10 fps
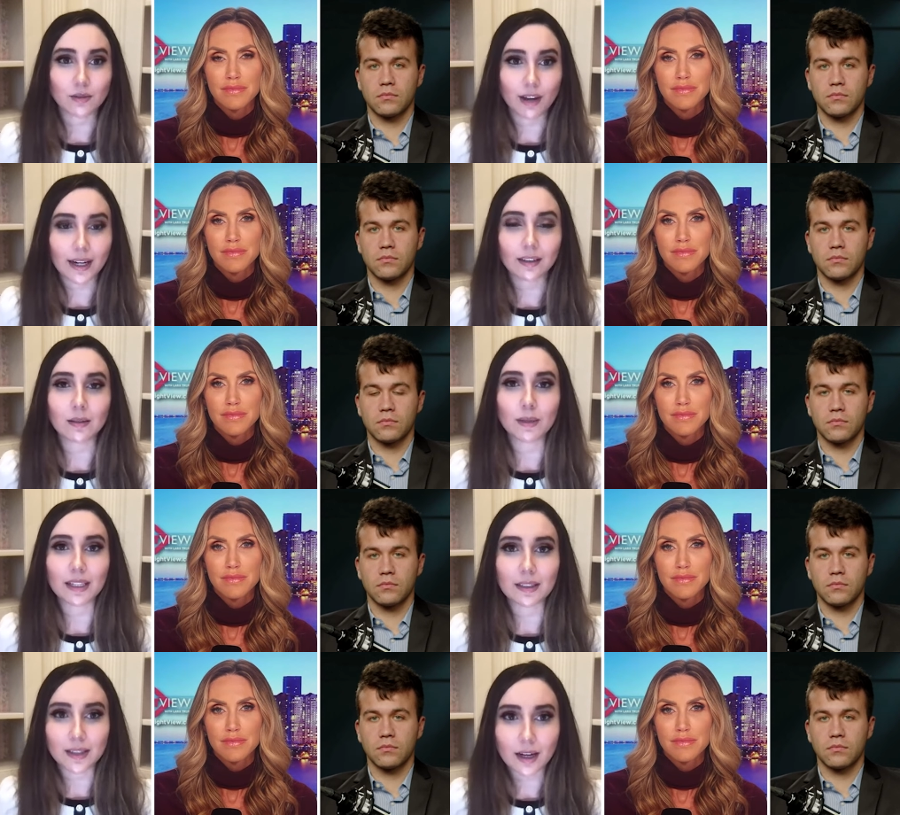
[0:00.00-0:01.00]
Speaker 1: is finally
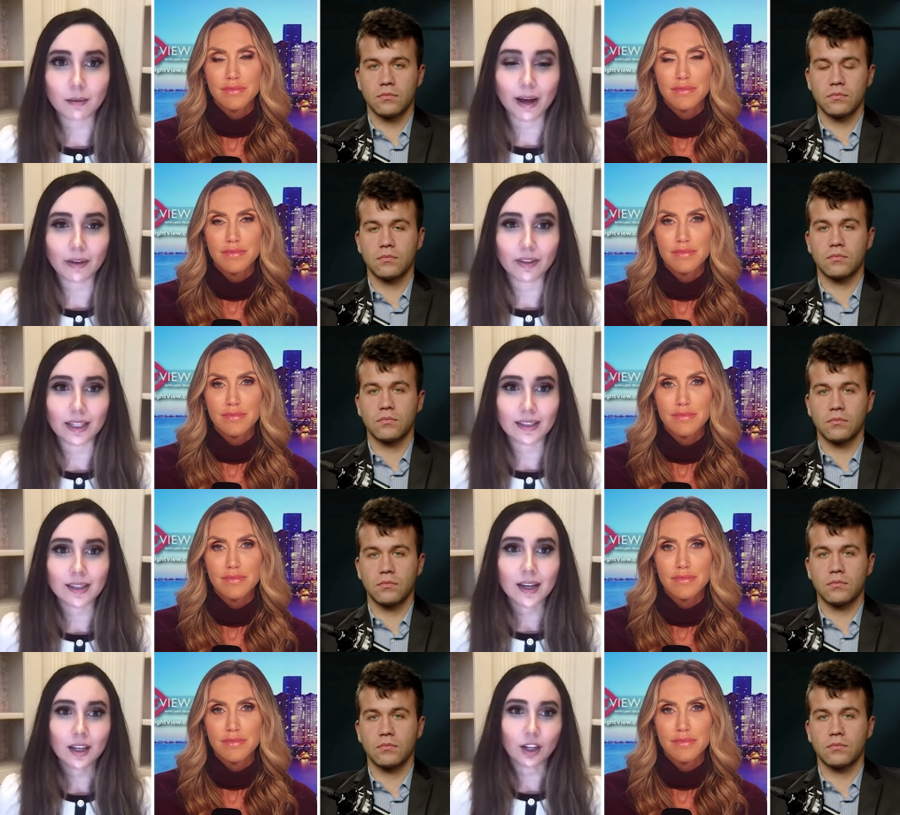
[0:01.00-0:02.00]
being done about
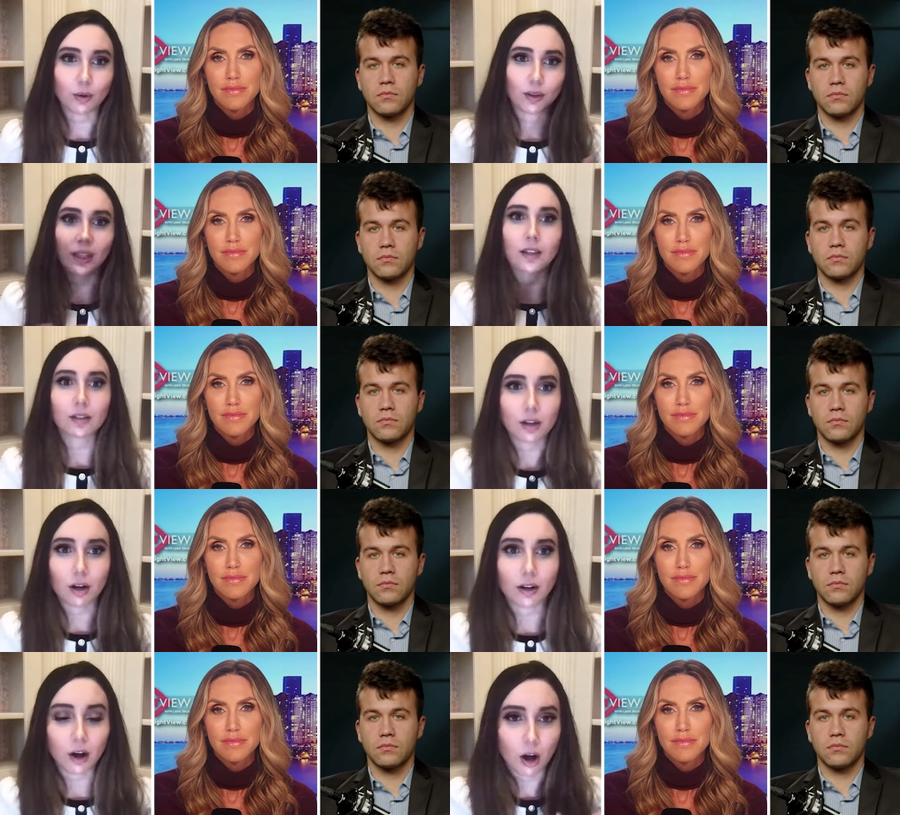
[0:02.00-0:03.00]
this, you know, years
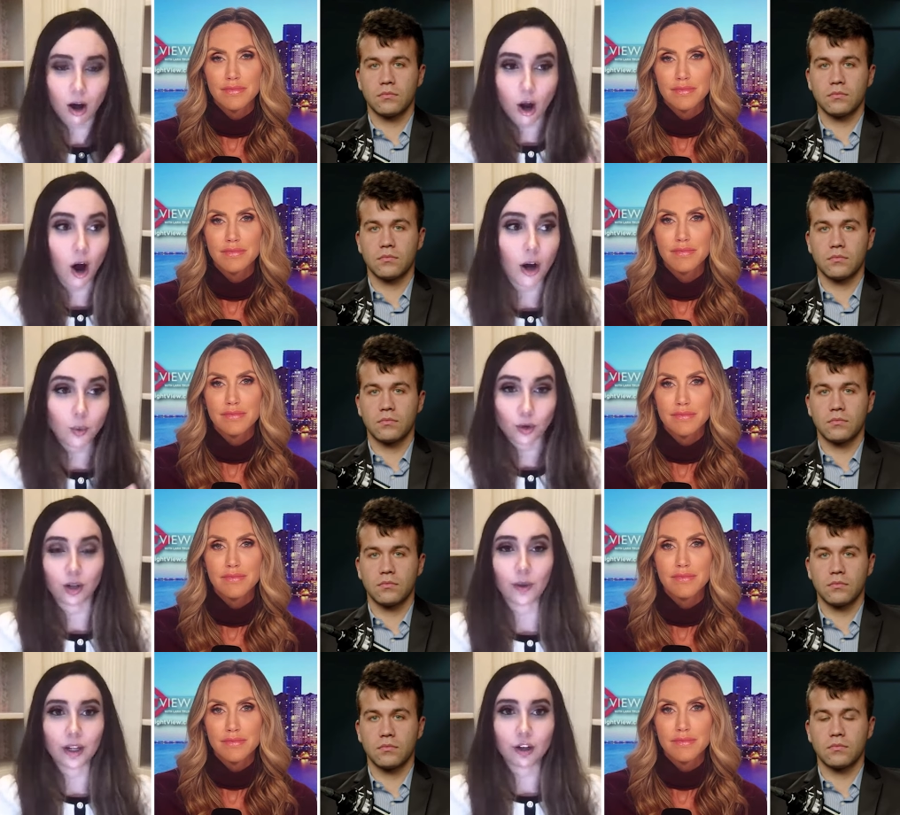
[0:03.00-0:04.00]
on, on
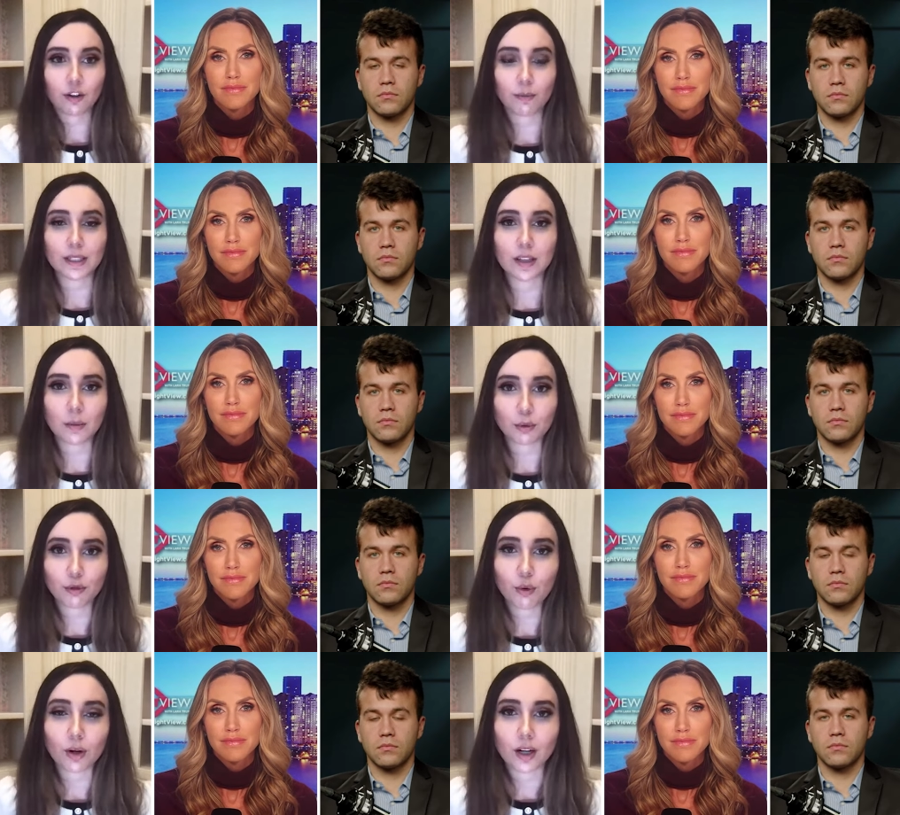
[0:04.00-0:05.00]
onward when it could have been
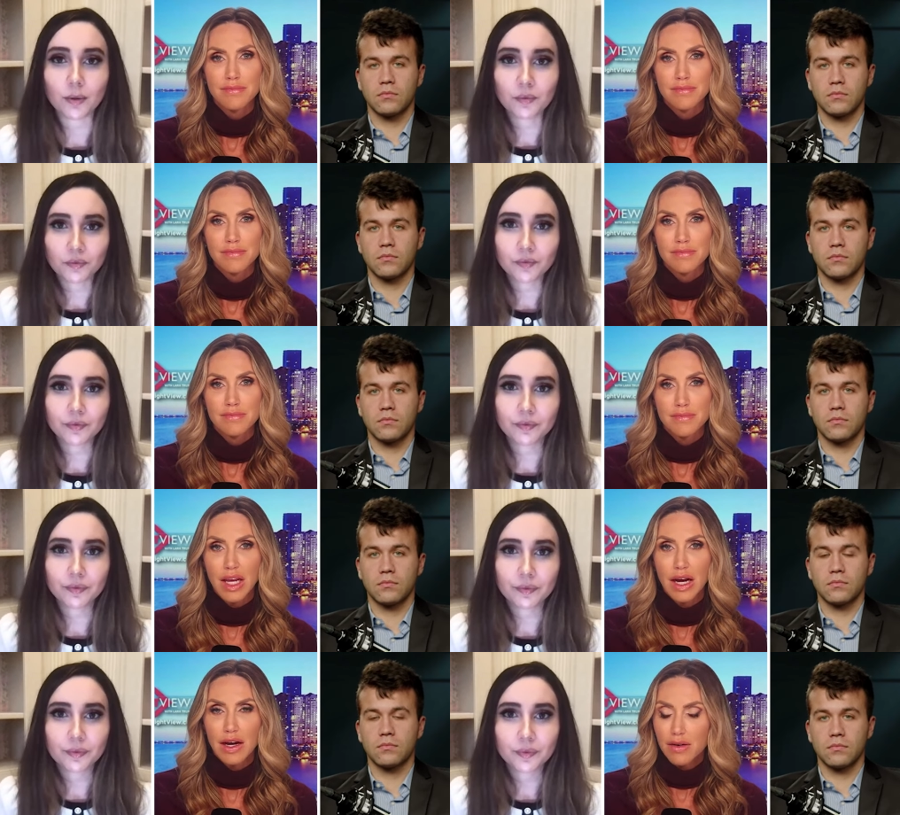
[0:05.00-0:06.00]
done before.
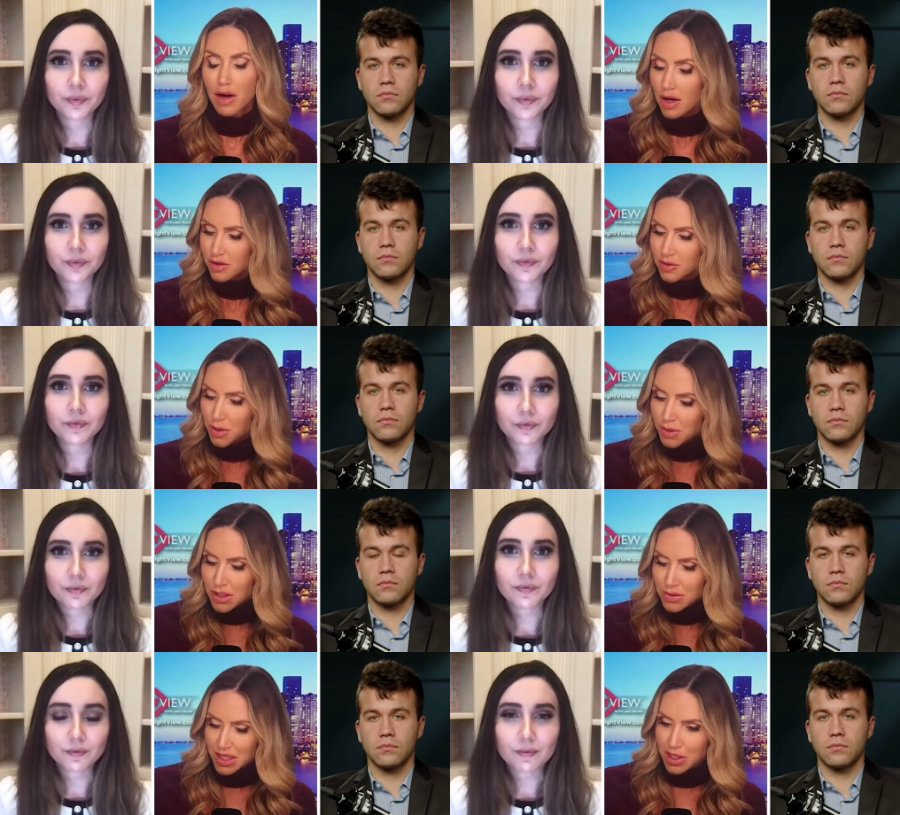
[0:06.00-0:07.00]
Speaker 2: Yeah. Uh,
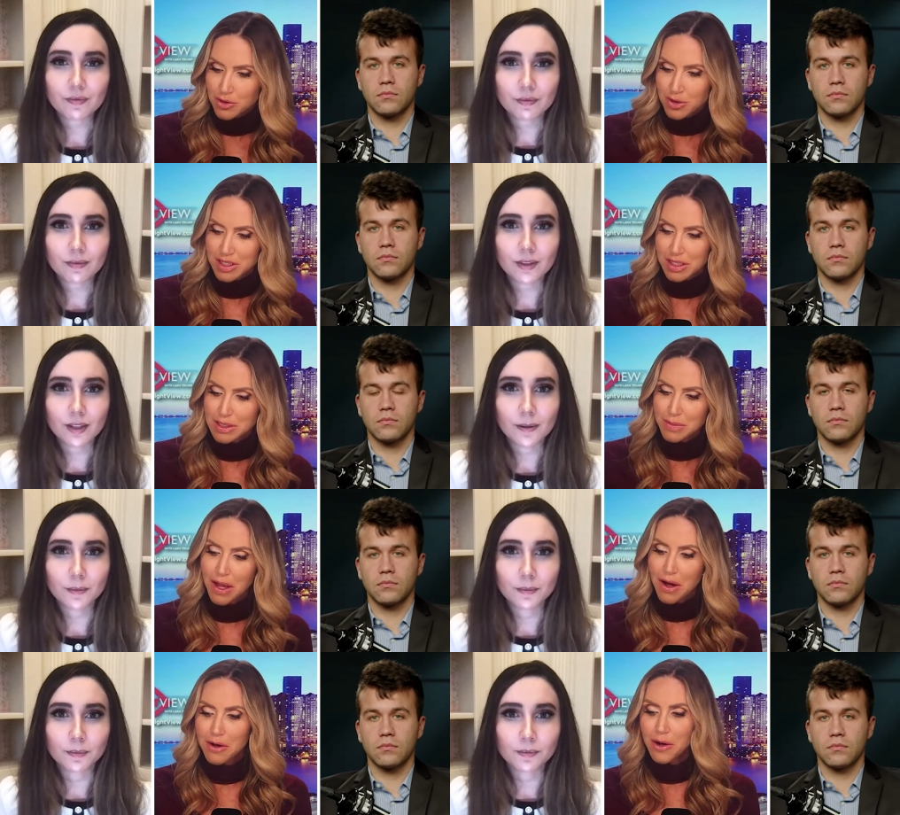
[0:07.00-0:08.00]
something that was interesting to
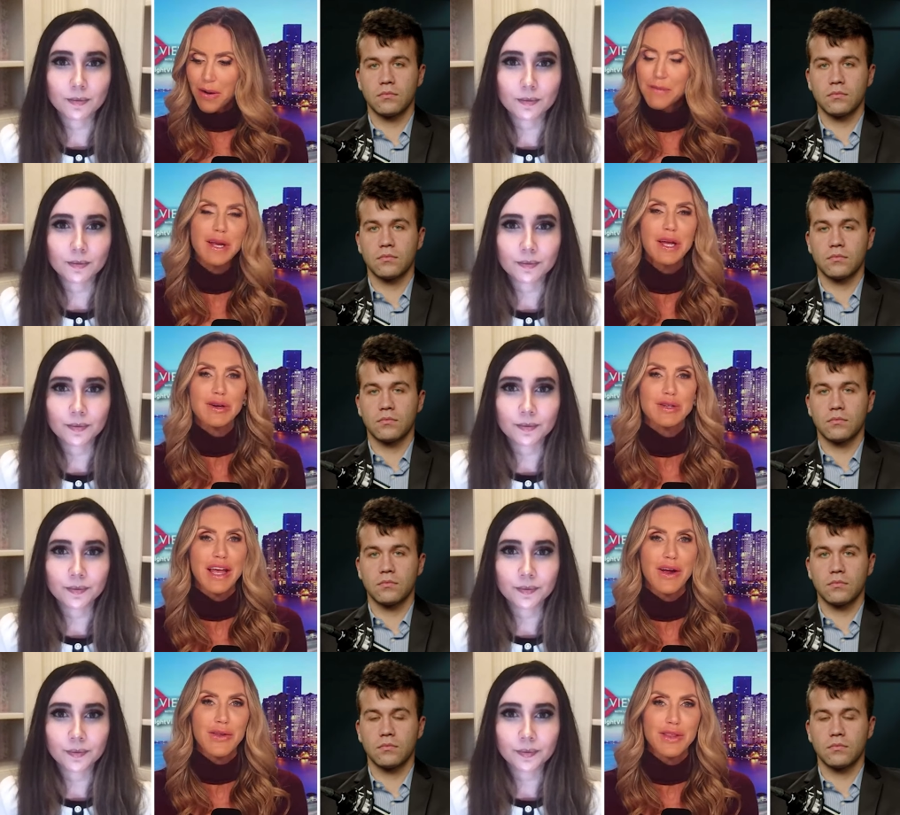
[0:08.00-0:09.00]
me, Aldo. I want to get your
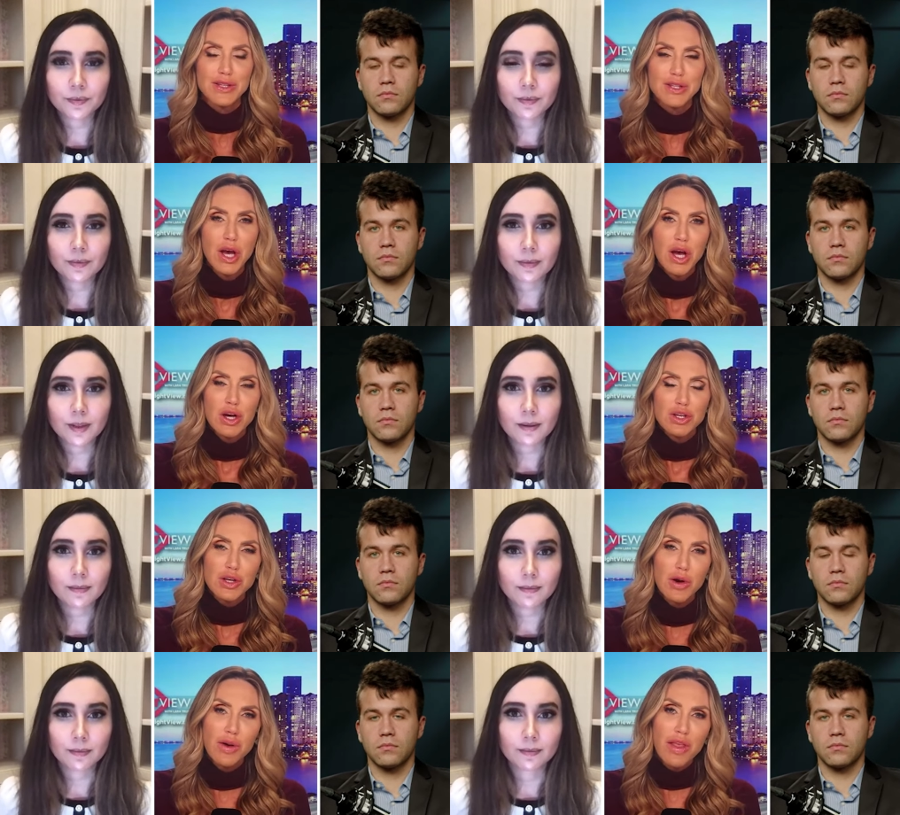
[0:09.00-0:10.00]
take on this.
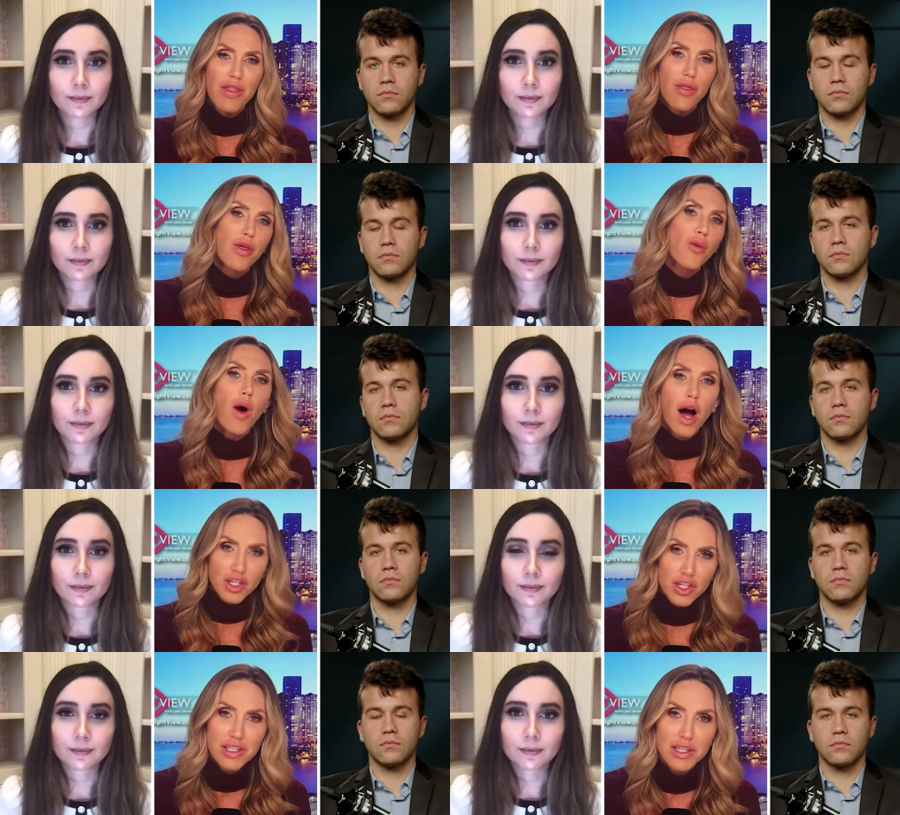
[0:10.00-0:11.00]
So, the
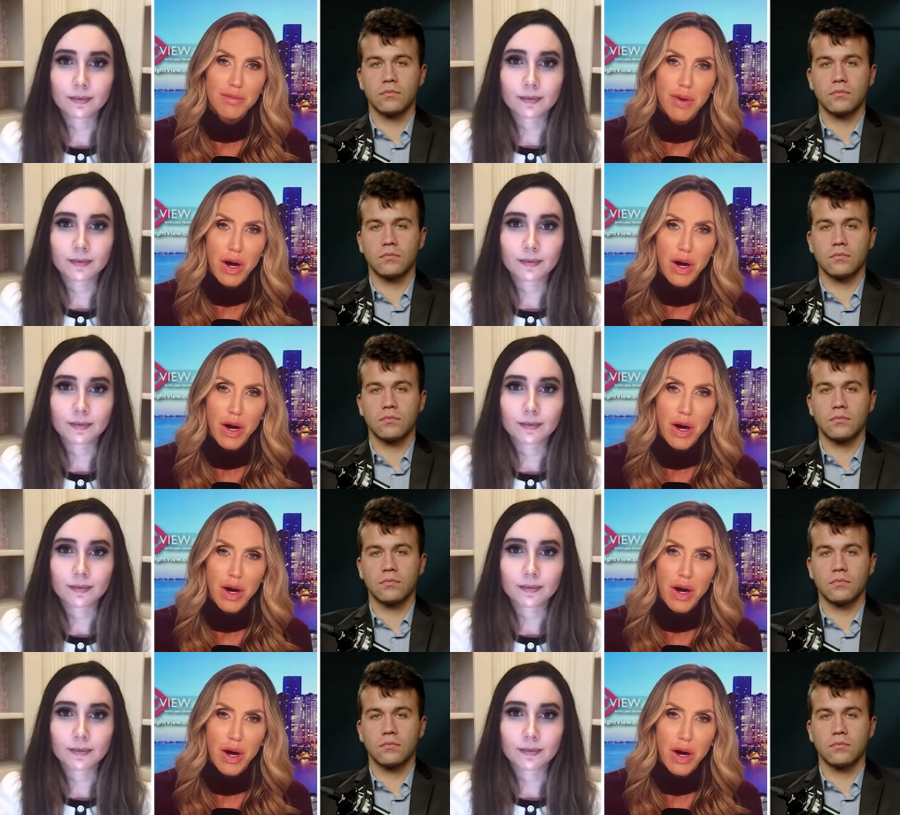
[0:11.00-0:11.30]
Washington